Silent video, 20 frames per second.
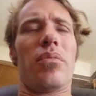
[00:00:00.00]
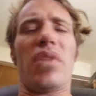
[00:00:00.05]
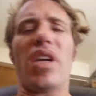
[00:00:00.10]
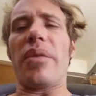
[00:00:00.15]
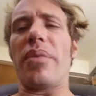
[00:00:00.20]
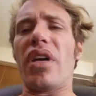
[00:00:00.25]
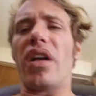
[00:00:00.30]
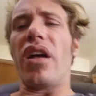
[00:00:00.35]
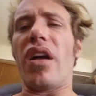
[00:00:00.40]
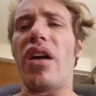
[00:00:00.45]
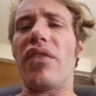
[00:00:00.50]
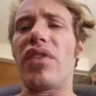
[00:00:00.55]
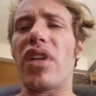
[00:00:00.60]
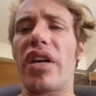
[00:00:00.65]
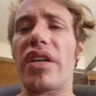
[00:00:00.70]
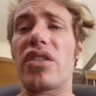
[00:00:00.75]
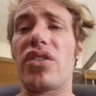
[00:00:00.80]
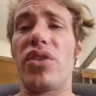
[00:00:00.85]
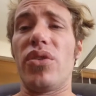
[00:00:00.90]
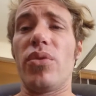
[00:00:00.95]
maybe I'll have
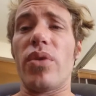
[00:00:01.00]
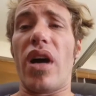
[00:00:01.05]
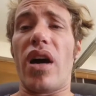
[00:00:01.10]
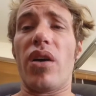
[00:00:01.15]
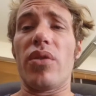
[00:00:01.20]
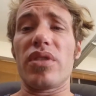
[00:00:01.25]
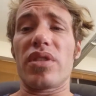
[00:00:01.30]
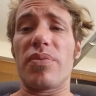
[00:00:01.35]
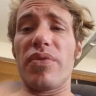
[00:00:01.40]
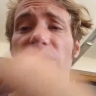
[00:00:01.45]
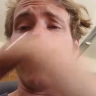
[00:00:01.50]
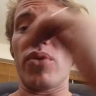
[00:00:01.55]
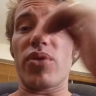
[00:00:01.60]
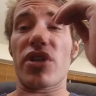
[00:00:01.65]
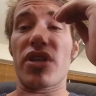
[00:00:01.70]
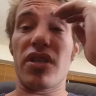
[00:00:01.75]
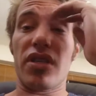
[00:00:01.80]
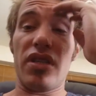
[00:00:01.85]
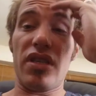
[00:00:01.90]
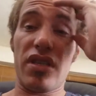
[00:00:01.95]
like two hours
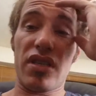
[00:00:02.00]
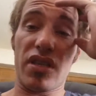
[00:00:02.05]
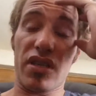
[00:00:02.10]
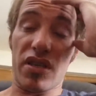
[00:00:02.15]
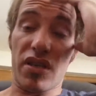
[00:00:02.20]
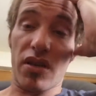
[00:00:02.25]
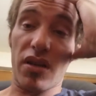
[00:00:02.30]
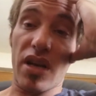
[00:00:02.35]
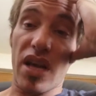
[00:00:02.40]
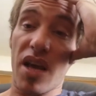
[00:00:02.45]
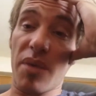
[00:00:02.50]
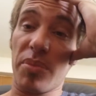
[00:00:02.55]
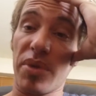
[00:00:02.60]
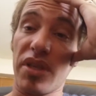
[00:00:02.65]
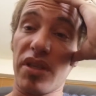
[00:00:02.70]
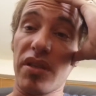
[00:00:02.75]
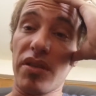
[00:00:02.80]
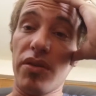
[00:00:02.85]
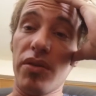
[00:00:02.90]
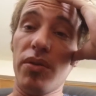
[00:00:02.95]
before shit needs to start
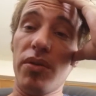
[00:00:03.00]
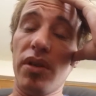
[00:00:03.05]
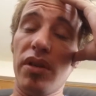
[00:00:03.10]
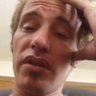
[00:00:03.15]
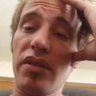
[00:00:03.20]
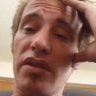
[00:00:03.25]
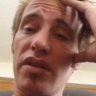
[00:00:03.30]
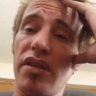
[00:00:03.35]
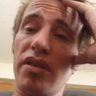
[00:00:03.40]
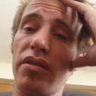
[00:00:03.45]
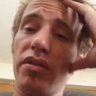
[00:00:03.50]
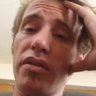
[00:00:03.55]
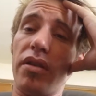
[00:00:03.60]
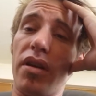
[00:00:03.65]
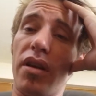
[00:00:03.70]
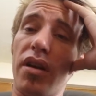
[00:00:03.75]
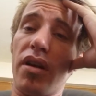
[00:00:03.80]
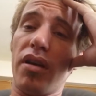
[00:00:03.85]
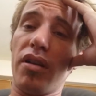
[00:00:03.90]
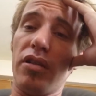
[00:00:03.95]
happening in Newlands.
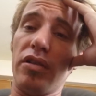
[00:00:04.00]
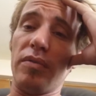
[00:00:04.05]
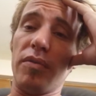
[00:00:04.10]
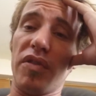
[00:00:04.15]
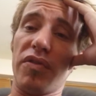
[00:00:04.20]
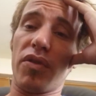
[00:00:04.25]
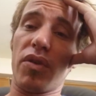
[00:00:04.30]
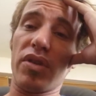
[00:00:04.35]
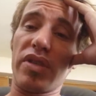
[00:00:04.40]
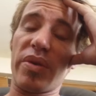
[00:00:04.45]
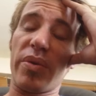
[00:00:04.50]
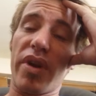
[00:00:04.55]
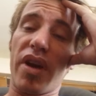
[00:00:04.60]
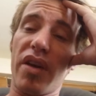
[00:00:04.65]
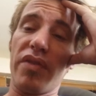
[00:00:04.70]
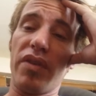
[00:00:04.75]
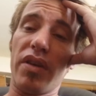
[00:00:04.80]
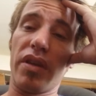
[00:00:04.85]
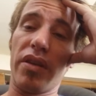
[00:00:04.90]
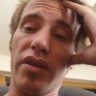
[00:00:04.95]
Um, of course, we're
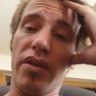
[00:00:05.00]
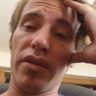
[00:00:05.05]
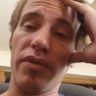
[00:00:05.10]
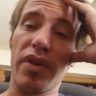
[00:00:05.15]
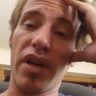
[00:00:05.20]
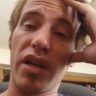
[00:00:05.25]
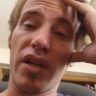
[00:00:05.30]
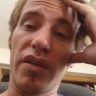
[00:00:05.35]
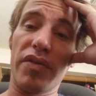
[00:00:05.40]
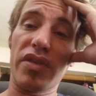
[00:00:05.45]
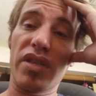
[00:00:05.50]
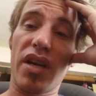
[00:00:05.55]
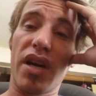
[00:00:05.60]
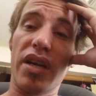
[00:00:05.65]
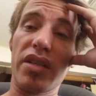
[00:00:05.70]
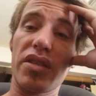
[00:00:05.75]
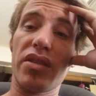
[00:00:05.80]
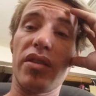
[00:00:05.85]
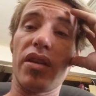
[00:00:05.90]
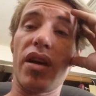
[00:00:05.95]
having the Valley of
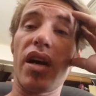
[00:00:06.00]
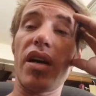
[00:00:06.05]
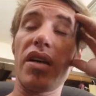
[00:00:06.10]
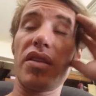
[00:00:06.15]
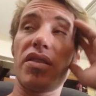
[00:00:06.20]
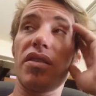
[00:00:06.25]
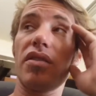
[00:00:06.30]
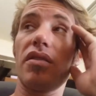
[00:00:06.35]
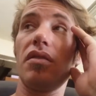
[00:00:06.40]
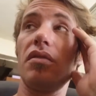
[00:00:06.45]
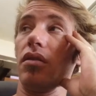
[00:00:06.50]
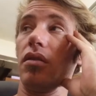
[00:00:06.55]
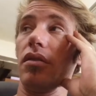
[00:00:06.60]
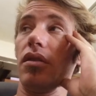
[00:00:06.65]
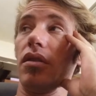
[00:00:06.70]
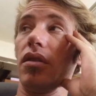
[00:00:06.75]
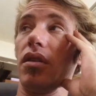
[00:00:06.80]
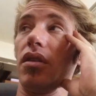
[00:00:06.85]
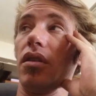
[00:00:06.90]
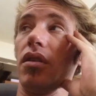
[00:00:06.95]
Psy tonight.
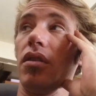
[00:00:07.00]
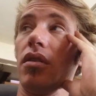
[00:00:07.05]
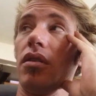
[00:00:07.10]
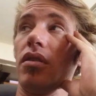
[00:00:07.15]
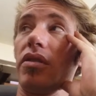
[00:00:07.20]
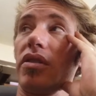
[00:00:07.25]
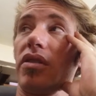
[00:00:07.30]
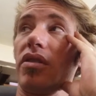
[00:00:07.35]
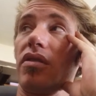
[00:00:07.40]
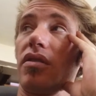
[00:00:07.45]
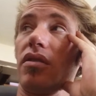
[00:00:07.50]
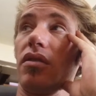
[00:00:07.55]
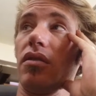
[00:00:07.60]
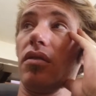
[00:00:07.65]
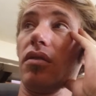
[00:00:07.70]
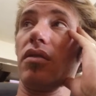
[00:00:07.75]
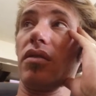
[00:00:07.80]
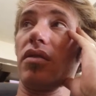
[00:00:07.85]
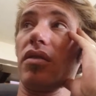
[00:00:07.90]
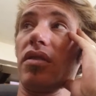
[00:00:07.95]
It is
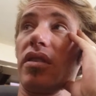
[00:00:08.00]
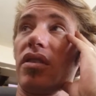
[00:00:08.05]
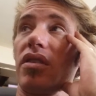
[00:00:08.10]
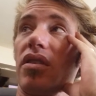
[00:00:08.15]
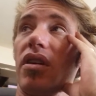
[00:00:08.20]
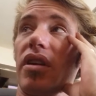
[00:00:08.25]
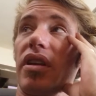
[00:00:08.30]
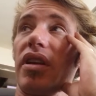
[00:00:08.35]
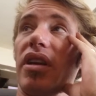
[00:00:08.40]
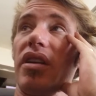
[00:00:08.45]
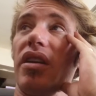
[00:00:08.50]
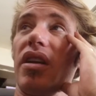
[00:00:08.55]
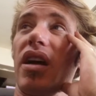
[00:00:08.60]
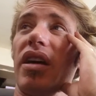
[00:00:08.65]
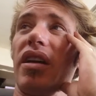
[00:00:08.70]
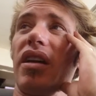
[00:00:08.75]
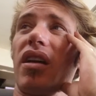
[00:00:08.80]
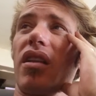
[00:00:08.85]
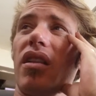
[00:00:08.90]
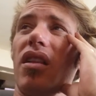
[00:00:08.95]
starting at
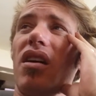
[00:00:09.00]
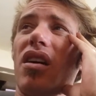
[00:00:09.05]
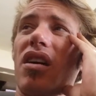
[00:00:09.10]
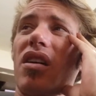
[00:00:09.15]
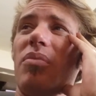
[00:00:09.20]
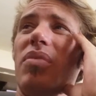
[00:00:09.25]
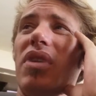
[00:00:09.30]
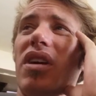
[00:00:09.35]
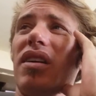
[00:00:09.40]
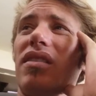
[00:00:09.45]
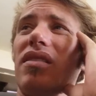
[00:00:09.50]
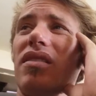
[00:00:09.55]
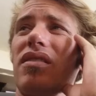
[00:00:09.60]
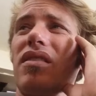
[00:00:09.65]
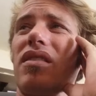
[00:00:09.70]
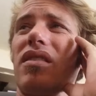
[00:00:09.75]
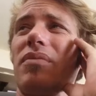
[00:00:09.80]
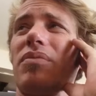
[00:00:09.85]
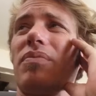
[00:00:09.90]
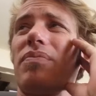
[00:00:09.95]
9 o'clock, but
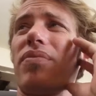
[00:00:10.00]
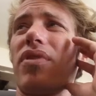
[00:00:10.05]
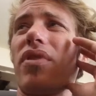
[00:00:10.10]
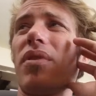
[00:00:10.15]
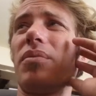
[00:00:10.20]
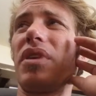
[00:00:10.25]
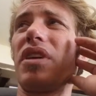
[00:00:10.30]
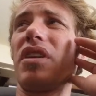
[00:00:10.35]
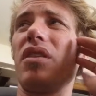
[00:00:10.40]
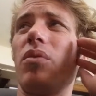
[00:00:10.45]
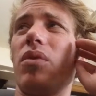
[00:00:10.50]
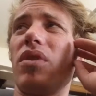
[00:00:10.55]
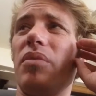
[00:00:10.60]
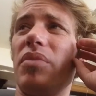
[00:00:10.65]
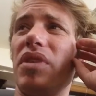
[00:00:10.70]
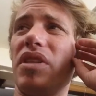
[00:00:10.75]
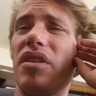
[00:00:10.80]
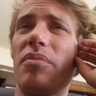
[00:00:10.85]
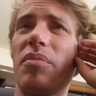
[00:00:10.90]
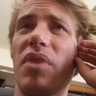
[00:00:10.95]
I'm probably going to want
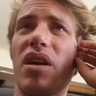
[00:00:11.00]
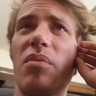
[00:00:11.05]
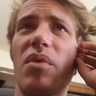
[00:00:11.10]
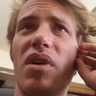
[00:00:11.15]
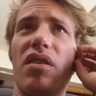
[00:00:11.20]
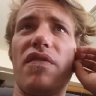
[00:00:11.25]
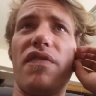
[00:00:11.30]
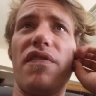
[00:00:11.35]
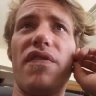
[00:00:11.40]
to be there by about